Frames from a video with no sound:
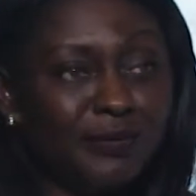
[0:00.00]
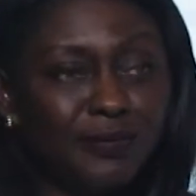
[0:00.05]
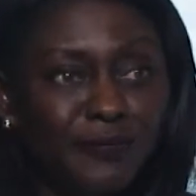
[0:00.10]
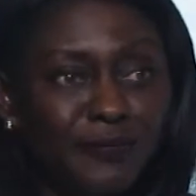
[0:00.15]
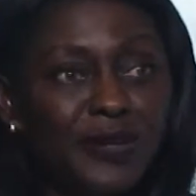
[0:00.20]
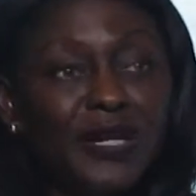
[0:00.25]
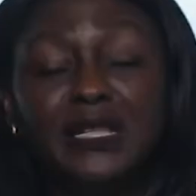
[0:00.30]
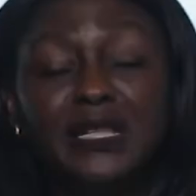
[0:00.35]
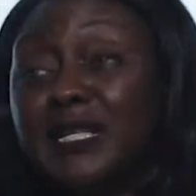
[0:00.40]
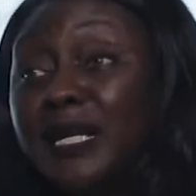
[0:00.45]

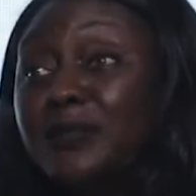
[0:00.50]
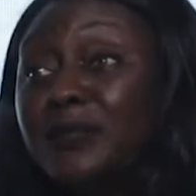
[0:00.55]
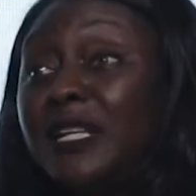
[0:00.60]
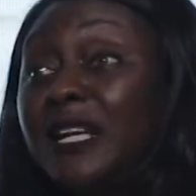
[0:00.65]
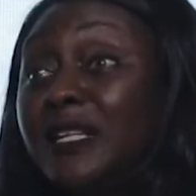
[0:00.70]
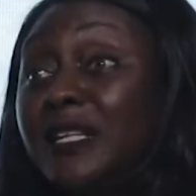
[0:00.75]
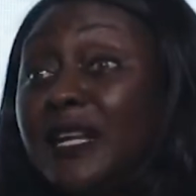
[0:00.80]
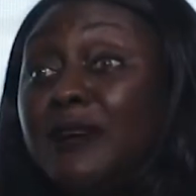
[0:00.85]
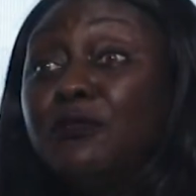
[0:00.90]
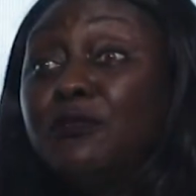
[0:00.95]
find out
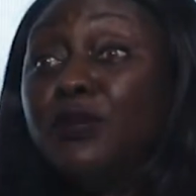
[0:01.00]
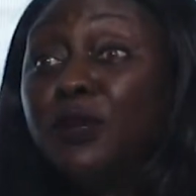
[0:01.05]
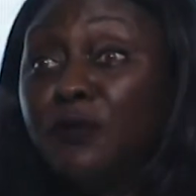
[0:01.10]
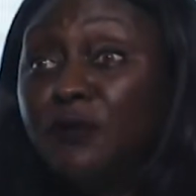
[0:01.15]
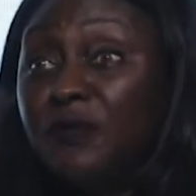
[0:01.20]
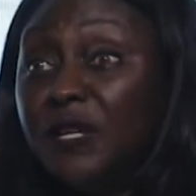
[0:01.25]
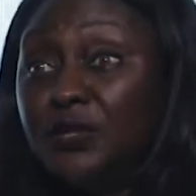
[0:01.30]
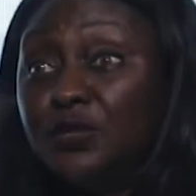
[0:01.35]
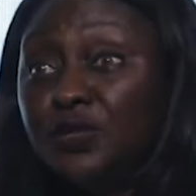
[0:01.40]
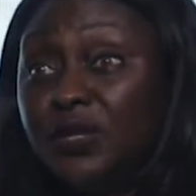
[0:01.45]
their level
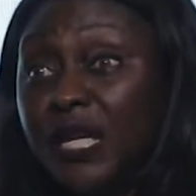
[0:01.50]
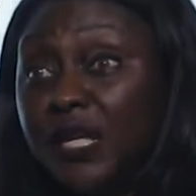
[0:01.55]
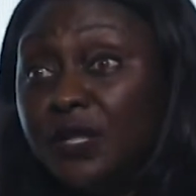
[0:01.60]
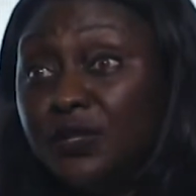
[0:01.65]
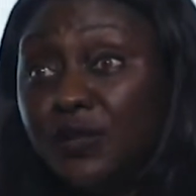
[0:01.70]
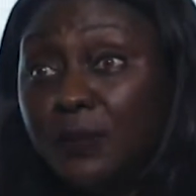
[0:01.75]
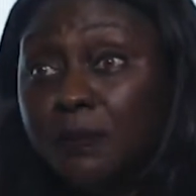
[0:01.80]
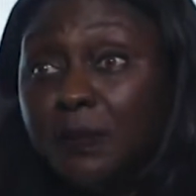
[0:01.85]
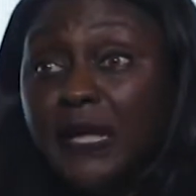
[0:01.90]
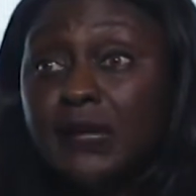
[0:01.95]
of education.